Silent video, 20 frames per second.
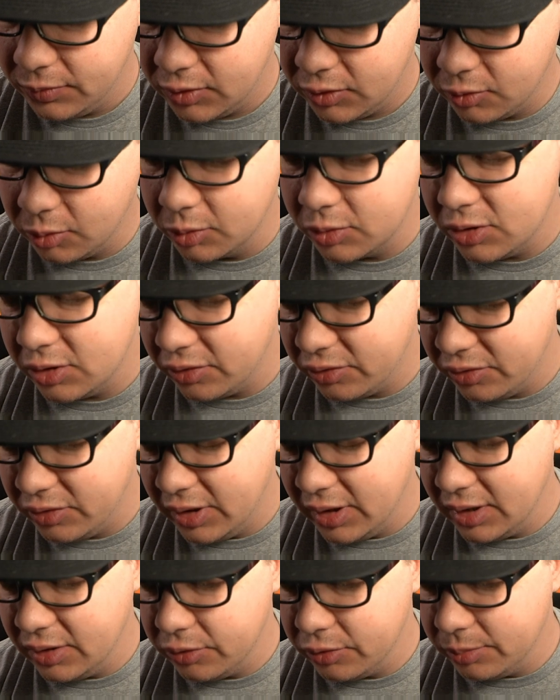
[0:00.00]
Torchic's
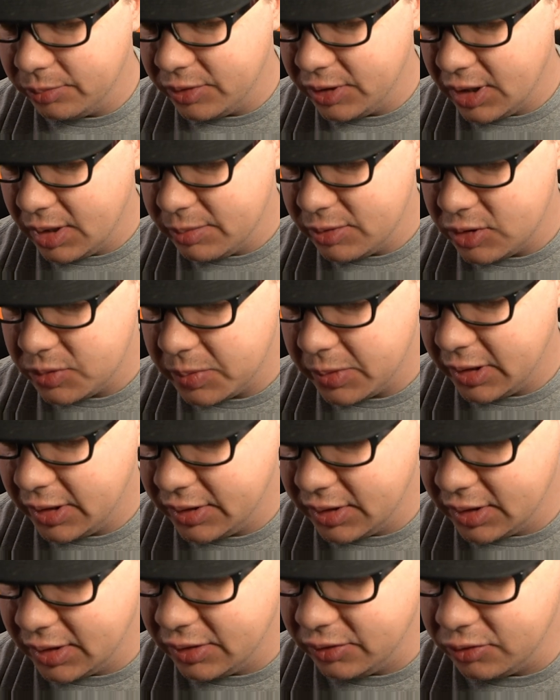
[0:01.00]
taking some damage, but I
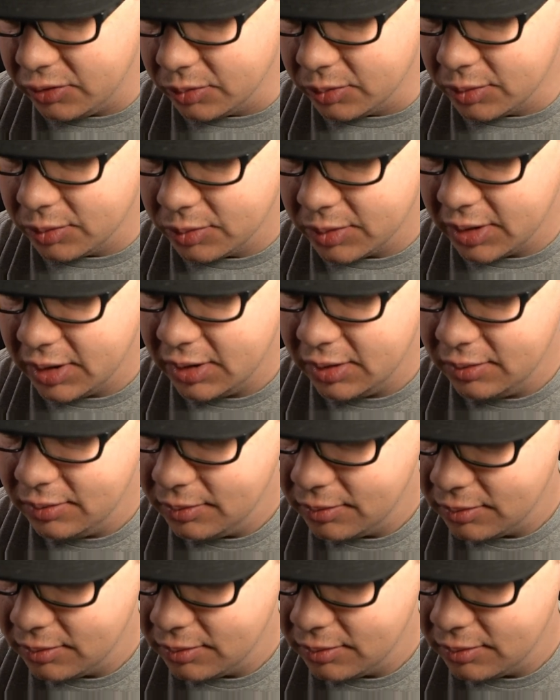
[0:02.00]
think he's doing okay.